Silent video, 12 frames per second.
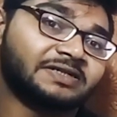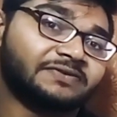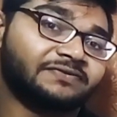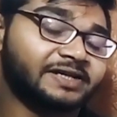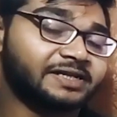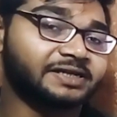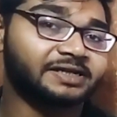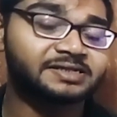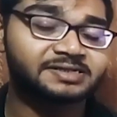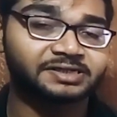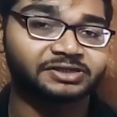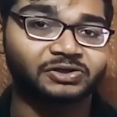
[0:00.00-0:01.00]
very
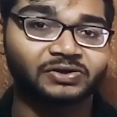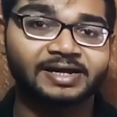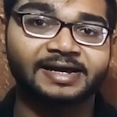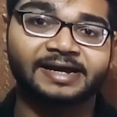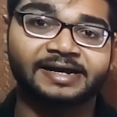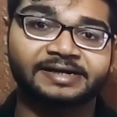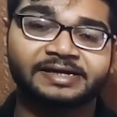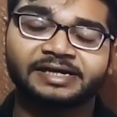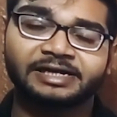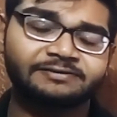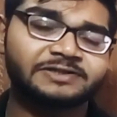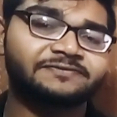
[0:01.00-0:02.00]
insecure, and
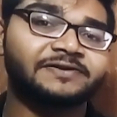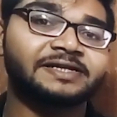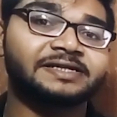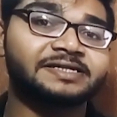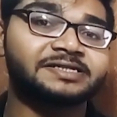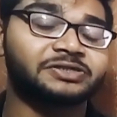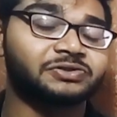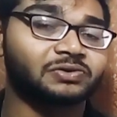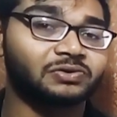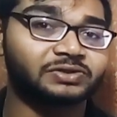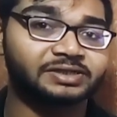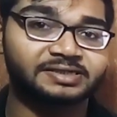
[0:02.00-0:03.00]
it was very easy to
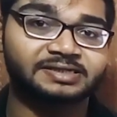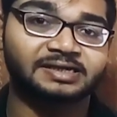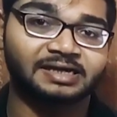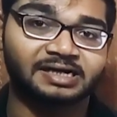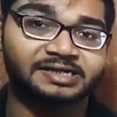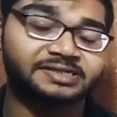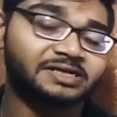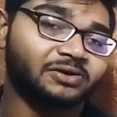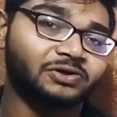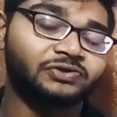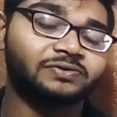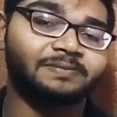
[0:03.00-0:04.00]
clone these cards
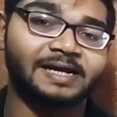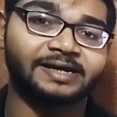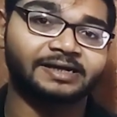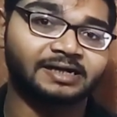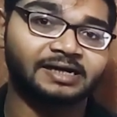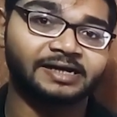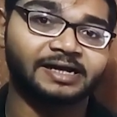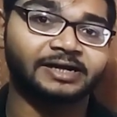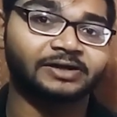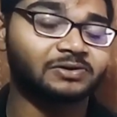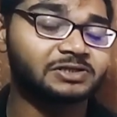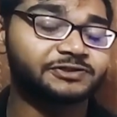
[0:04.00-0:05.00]
onto a blank card, and
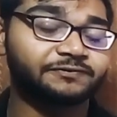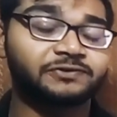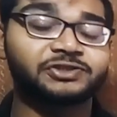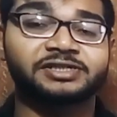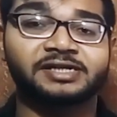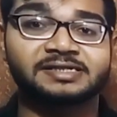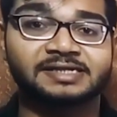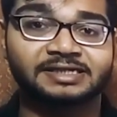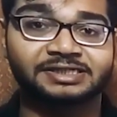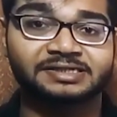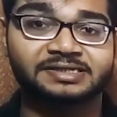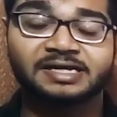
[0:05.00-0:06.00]
also future
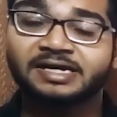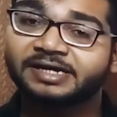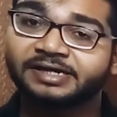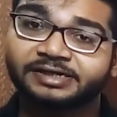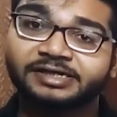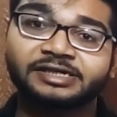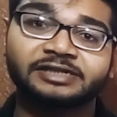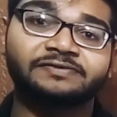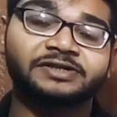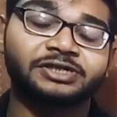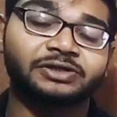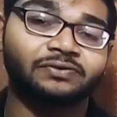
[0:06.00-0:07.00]
transactions didn't
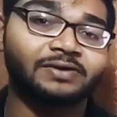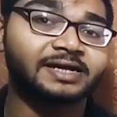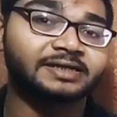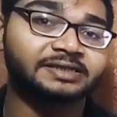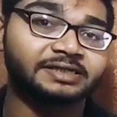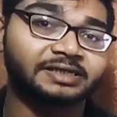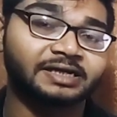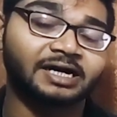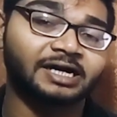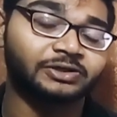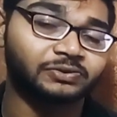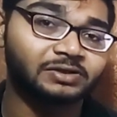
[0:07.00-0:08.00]
even require the
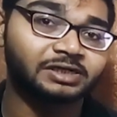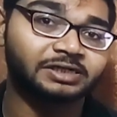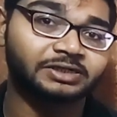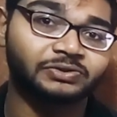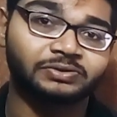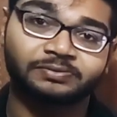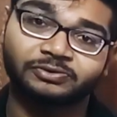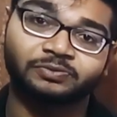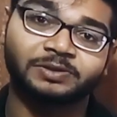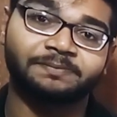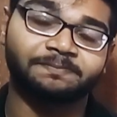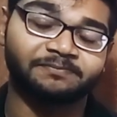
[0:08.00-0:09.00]
card holder to
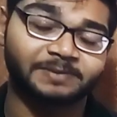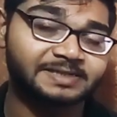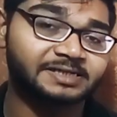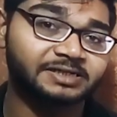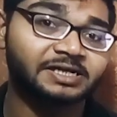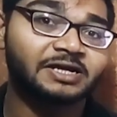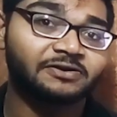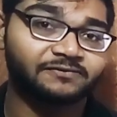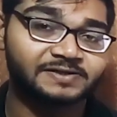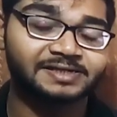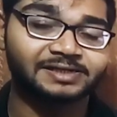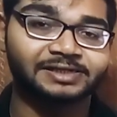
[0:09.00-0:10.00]
be present
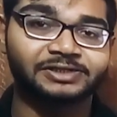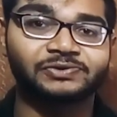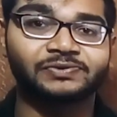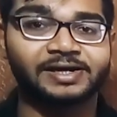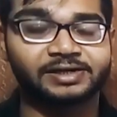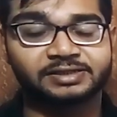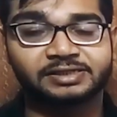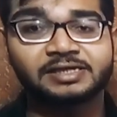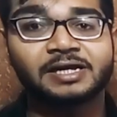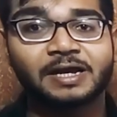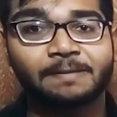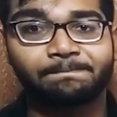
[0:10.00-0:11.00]
physically to enter the
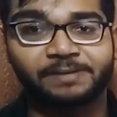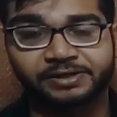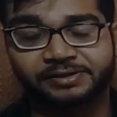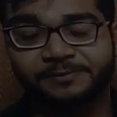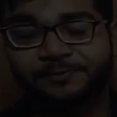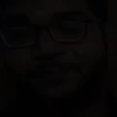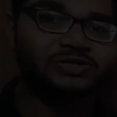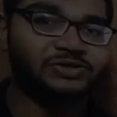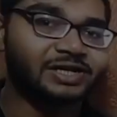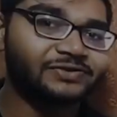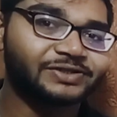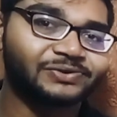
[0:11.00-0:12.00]
PIN. So
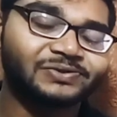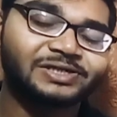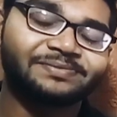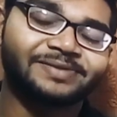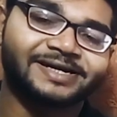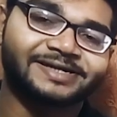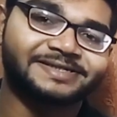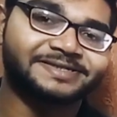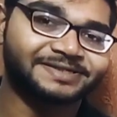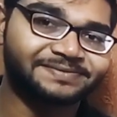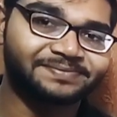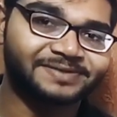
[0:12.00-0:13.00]
now the older magnetic
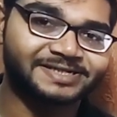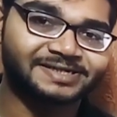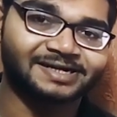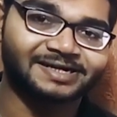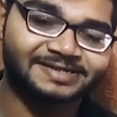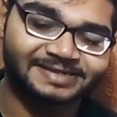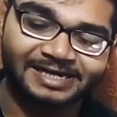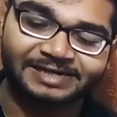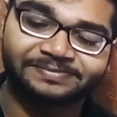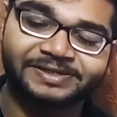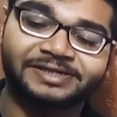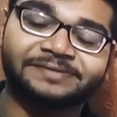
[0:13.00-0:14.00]
strip based cards are
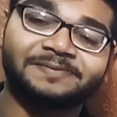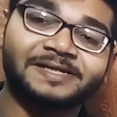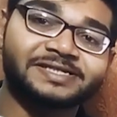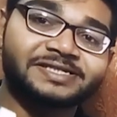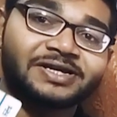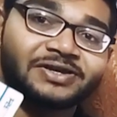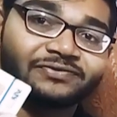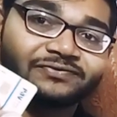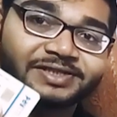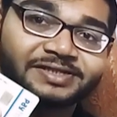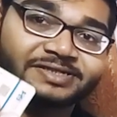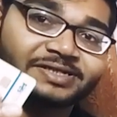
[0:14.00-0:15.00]
being replaced
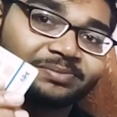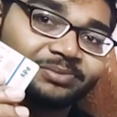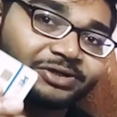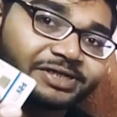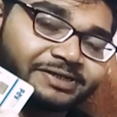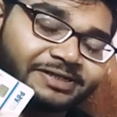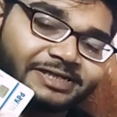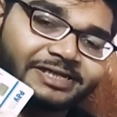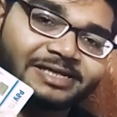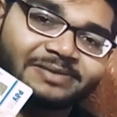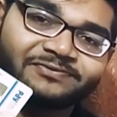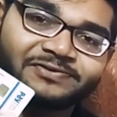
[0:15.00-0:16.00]
with this modern
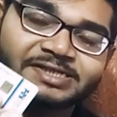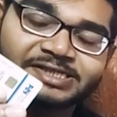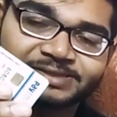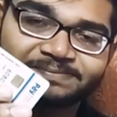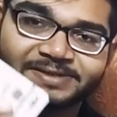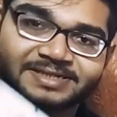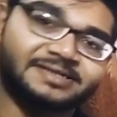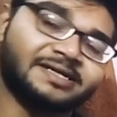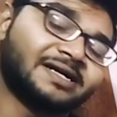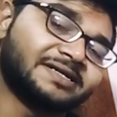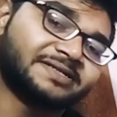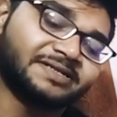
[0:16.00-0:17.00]
EMV chip based
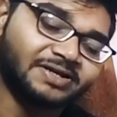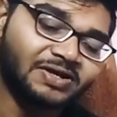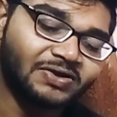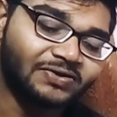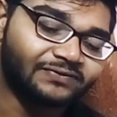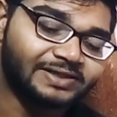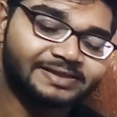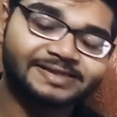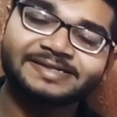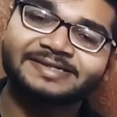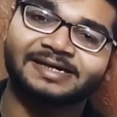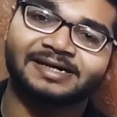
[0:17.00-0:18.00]
cards. Well,
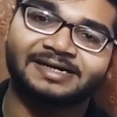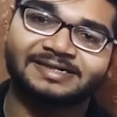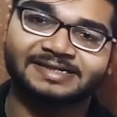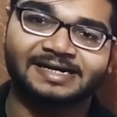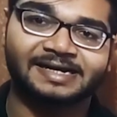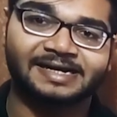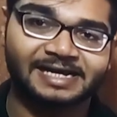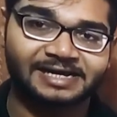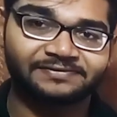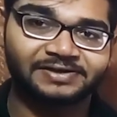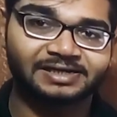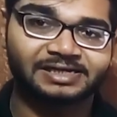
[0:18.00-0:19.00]
these cards are
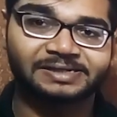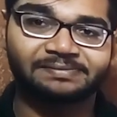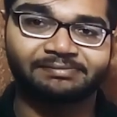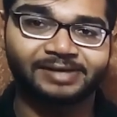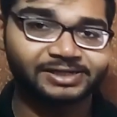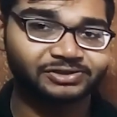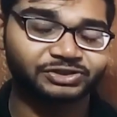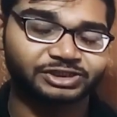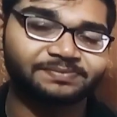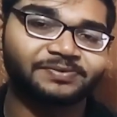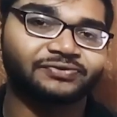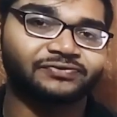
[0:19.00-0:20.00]
having a
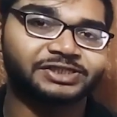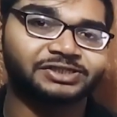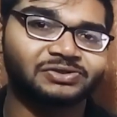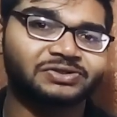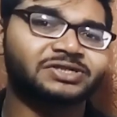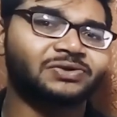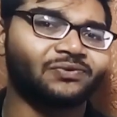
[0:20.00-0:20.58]
microchip which looks